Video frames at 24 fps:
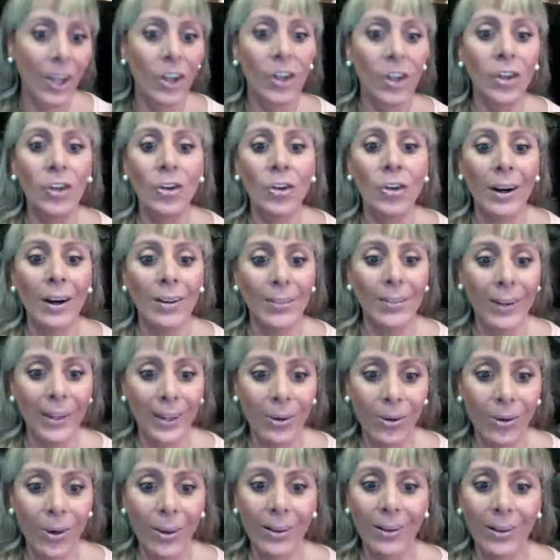You are
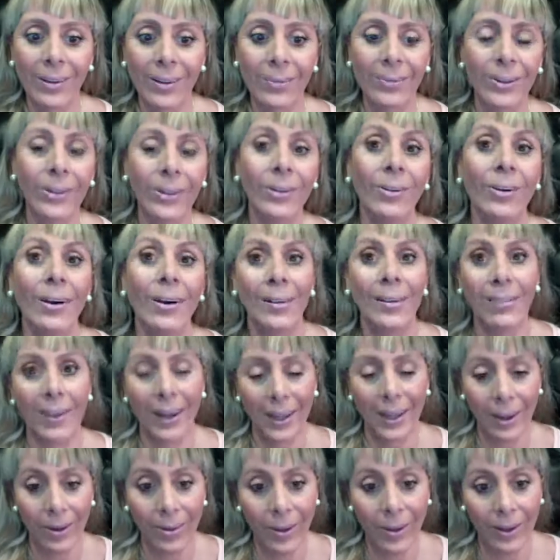very welcome. You are
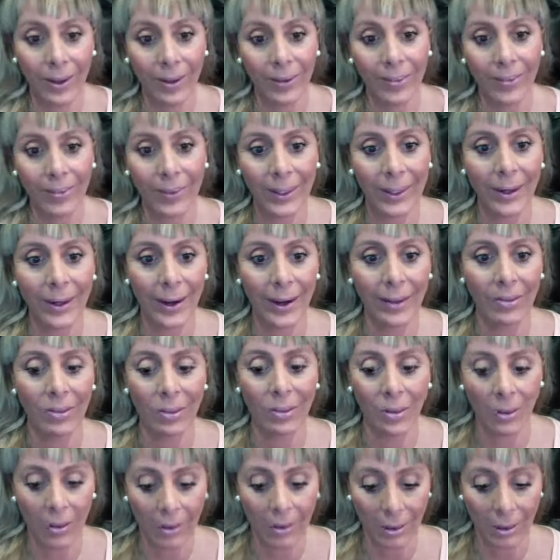very welcome, Tina.
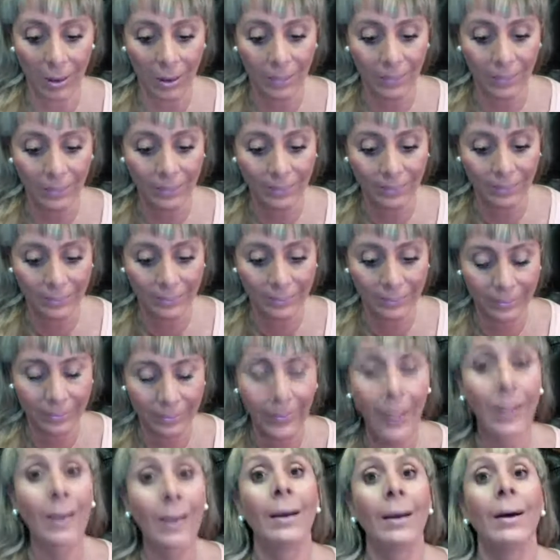So,
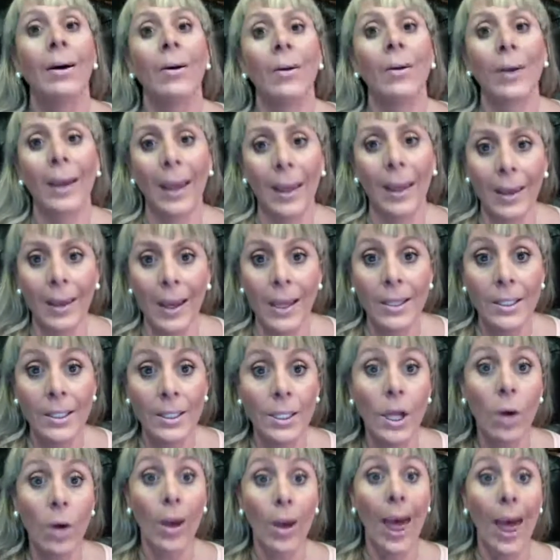okay.
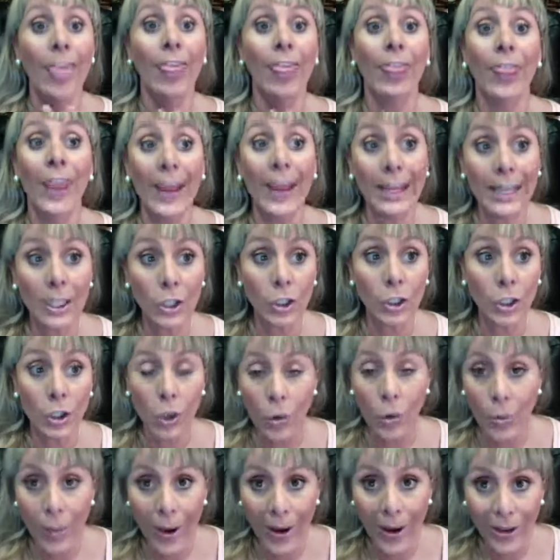So, thank you
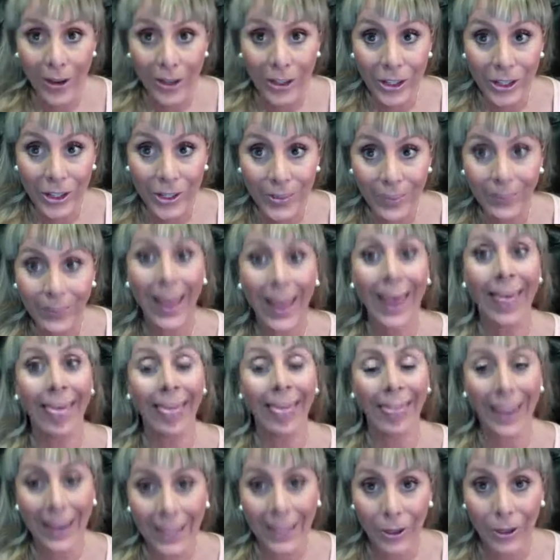so much.
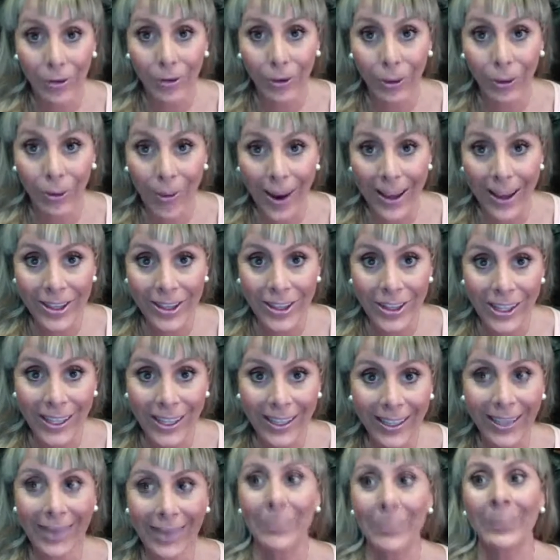Thank you for
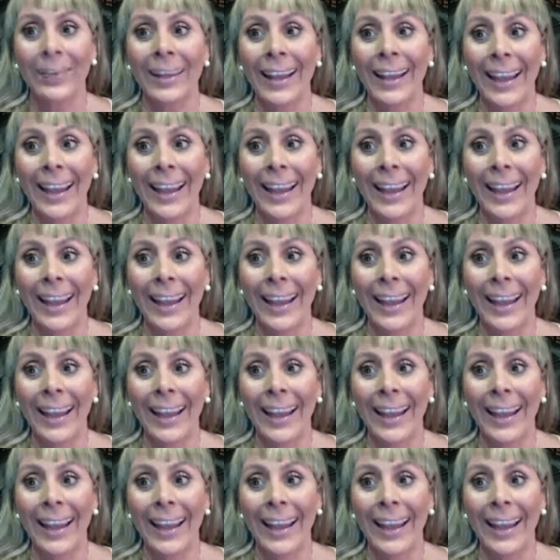watching.